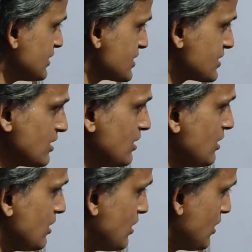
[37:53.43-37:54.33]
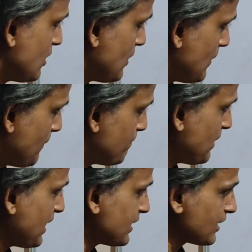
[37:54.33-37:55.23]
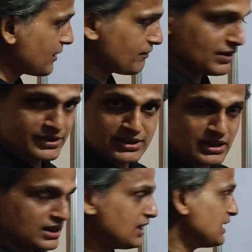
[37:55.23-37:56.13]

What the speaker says: this bearing width.